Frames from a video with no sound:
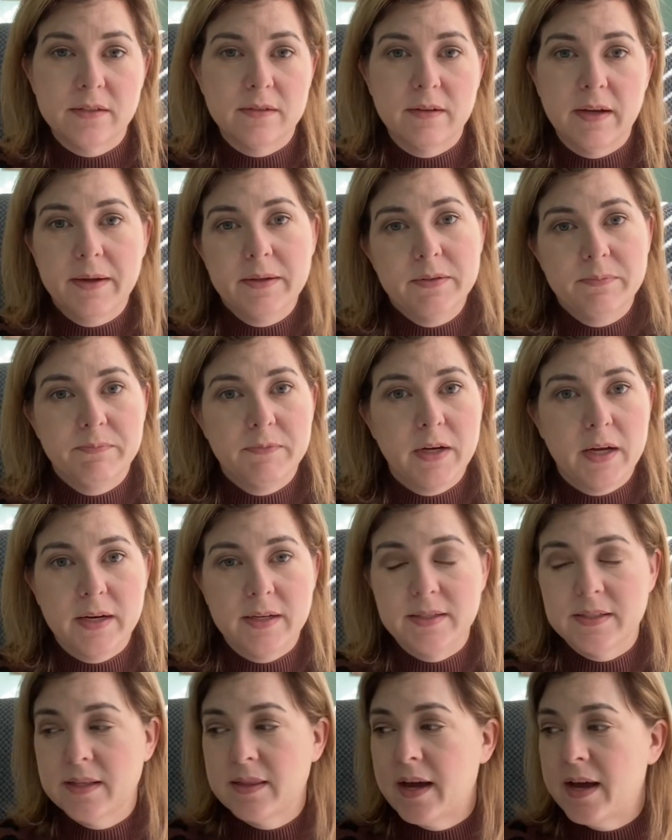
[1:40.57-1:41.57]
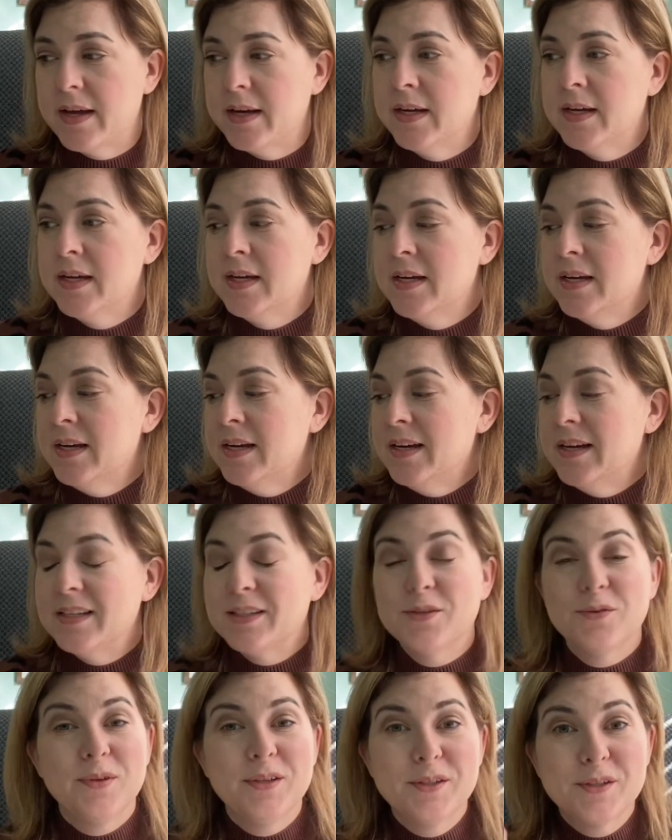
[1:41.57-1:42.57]
I'm not into that.
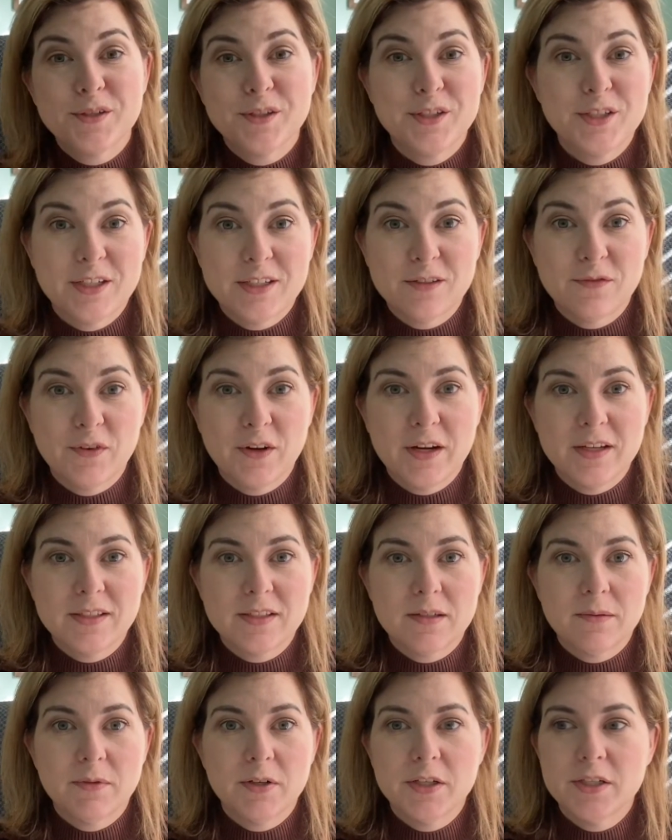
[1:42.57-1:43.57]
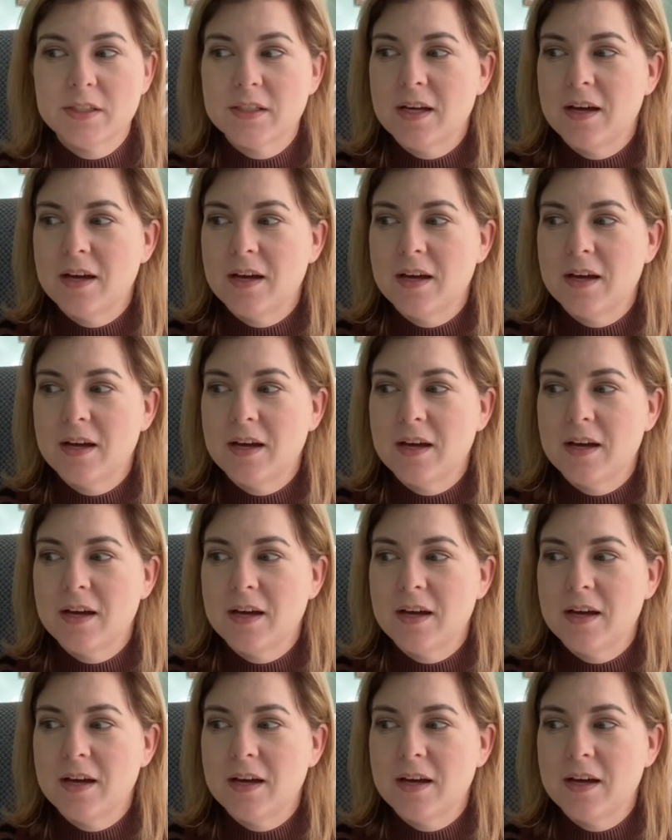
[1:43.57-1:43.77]
So these are just for customers.